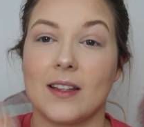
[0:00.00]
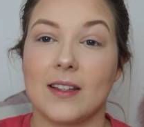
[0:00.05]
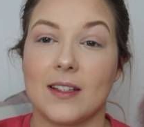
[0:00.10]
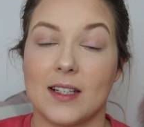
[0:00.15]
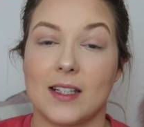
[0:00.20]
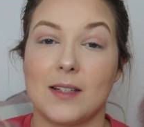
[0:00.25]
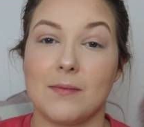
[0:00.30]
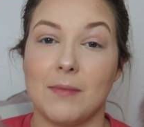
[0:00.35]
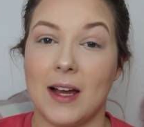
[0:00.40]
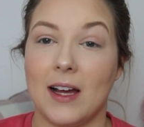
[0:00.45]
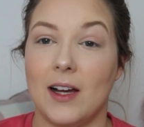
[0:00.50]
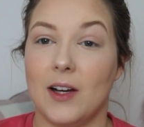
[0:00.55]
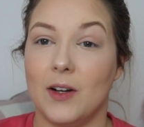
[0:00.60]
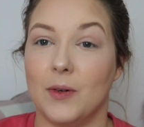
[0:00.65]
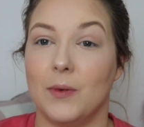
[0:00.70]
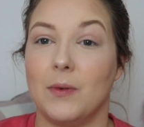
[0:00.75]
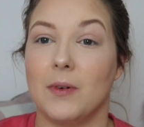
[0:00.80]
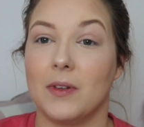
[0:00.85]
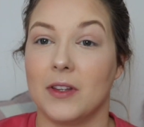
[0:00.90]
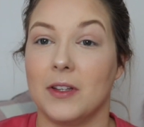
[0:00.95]
The
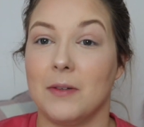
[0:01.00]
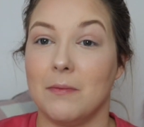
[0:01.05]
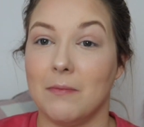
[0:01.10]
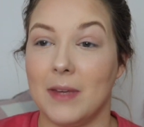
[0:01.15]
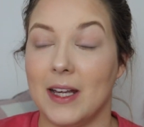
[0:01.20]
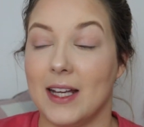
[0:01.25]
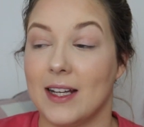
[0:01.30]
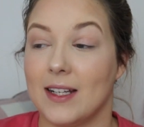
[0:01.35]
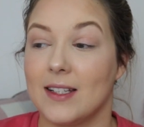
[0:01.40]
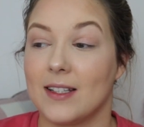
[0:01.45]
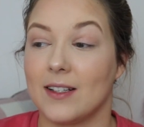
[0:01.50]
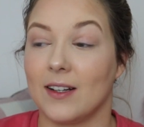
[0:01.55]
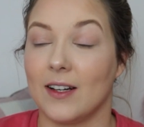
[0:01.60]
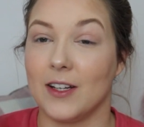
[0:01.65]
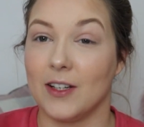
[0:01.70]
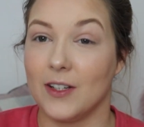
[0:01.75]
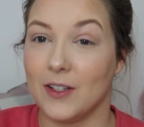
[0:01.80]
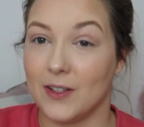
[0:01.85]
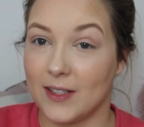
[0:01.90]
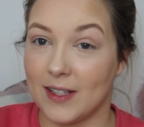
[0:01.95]
smell, the mist, I
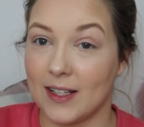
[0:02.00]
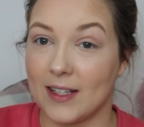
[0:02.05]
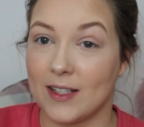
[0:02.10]
use